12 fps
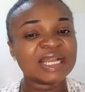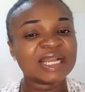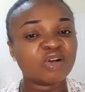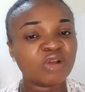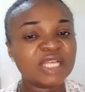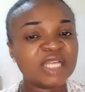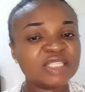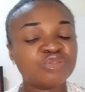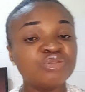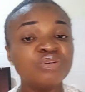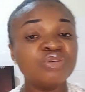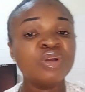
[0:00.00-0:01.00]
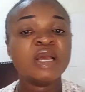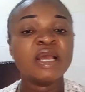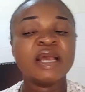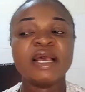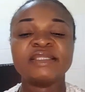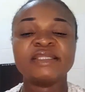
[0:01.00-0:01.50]
collect through
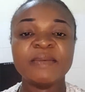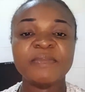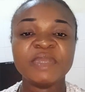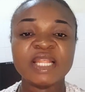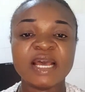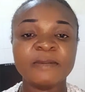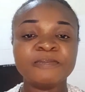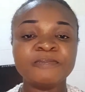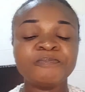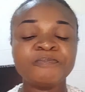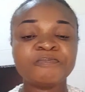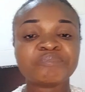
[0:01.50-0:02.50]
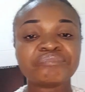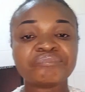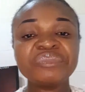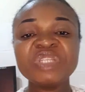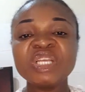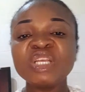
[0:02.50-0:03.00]
seminal,
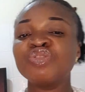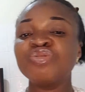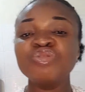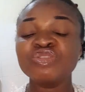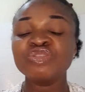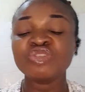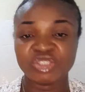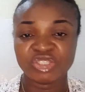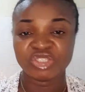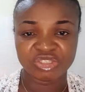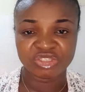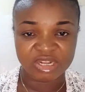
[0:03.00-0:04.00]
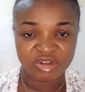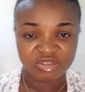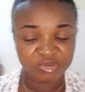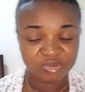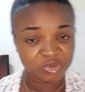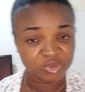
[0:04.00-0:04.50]
through coitus
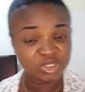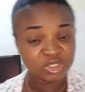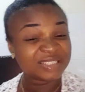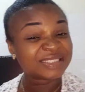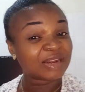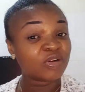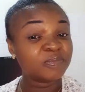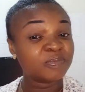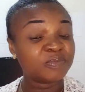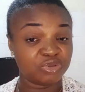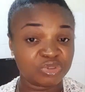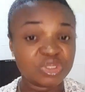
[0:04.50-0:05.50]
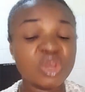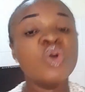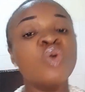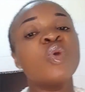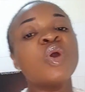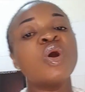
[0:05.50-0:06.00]
interruptus,
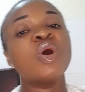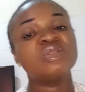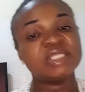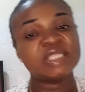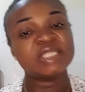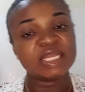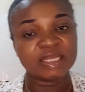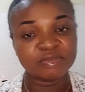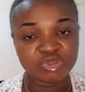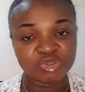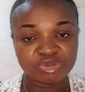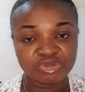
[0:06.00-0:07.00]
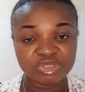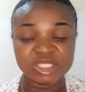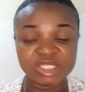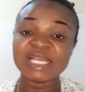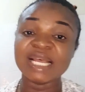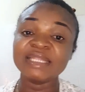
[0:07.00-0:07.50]
we also tell them to do
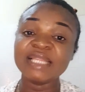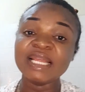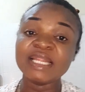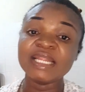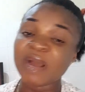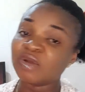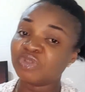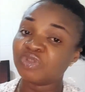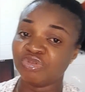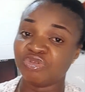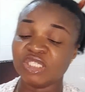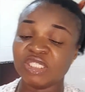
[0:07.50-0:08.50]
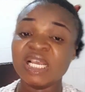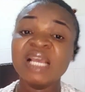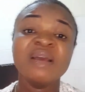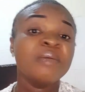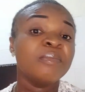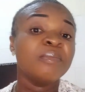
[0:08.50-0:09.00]
it and tell them how to do it.
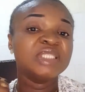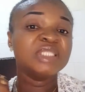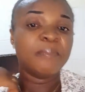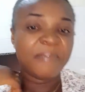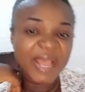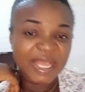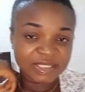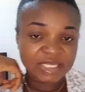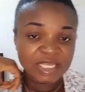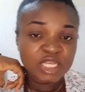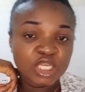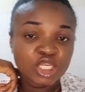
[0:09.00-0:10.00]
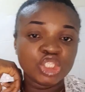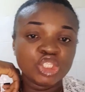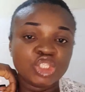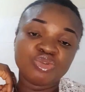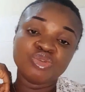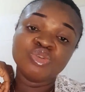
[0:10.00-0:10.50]
But the best is
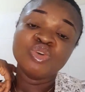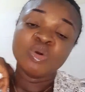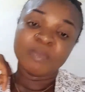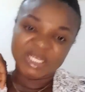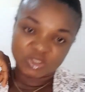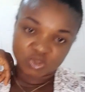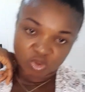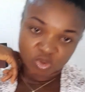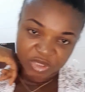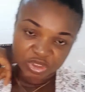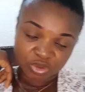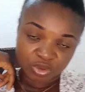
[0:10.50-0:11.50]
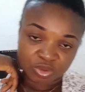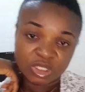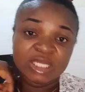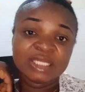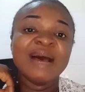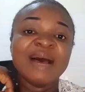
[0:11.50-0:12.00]
through masturbation.
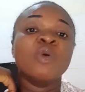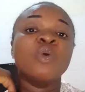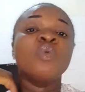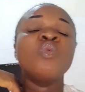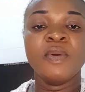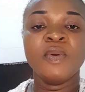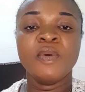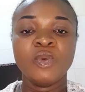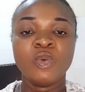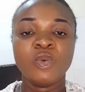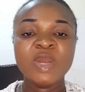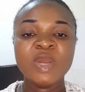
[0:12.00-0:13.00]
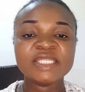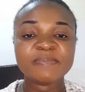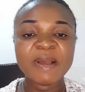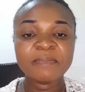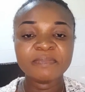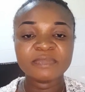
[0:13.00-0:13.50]
Now, when the
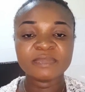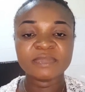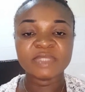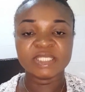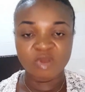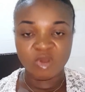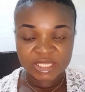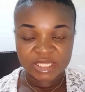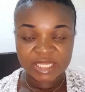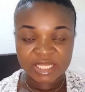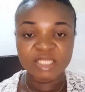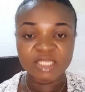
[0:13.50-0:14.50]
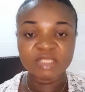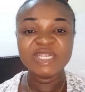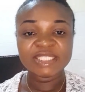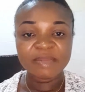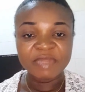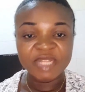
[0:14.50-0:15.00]
sperm is collected, when
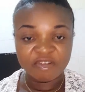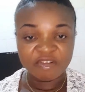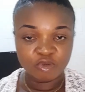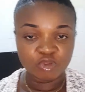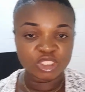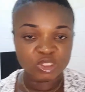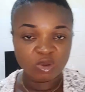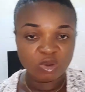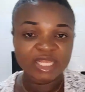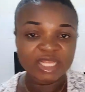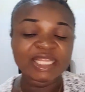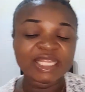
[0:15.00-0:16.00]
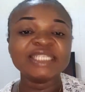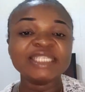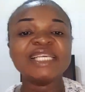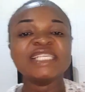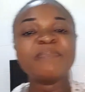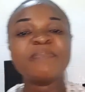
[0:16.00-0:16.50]
the seminal fluid is collected, it's
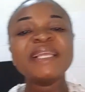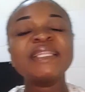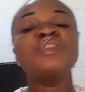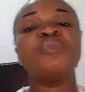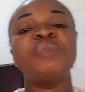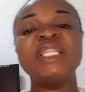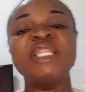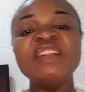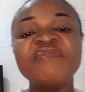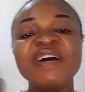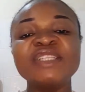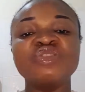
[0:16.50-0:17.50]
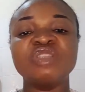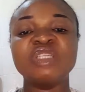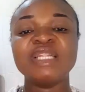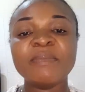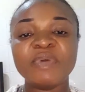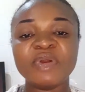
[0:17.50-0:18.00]
expected to be delivered to the
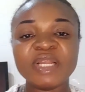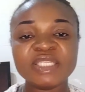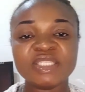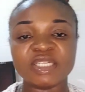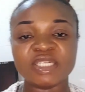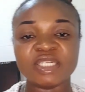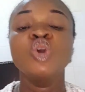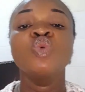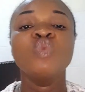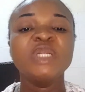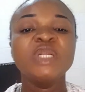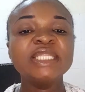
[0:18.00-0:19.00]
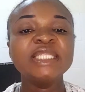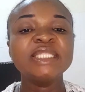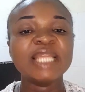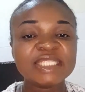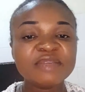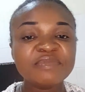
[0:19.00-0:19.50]
laboratory within
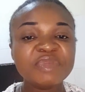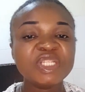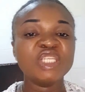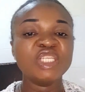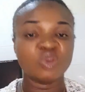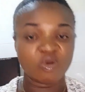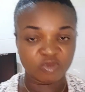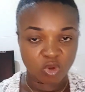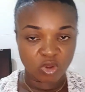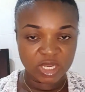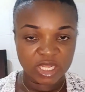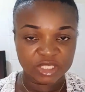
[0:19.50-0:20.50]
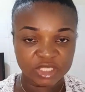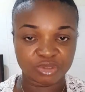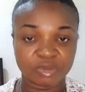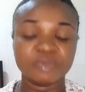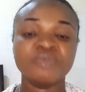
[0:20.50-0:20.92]
30 minutes of collection.